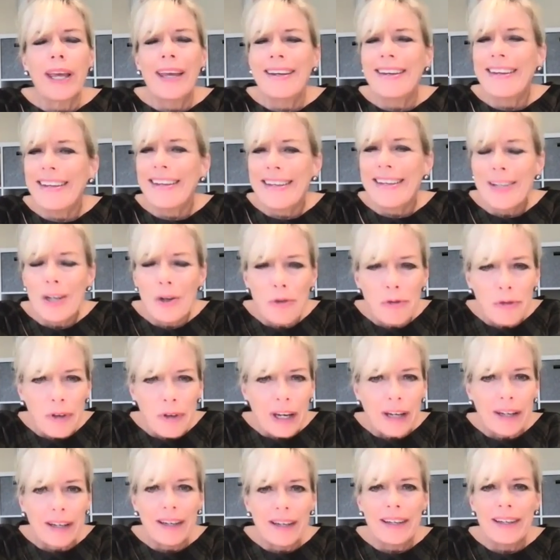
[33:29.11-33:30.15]
and
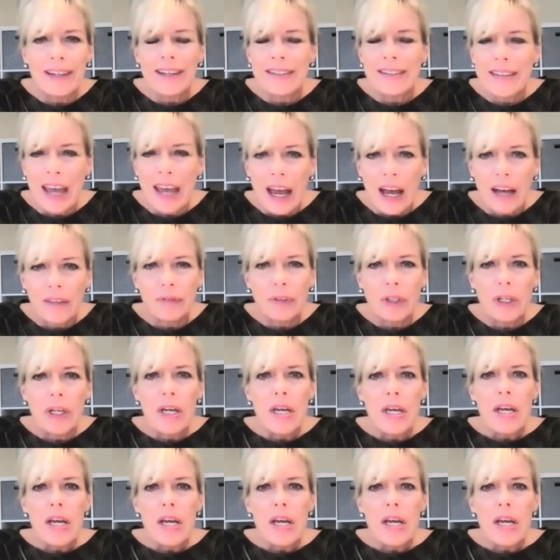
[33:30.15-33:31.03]
innovate and adapt.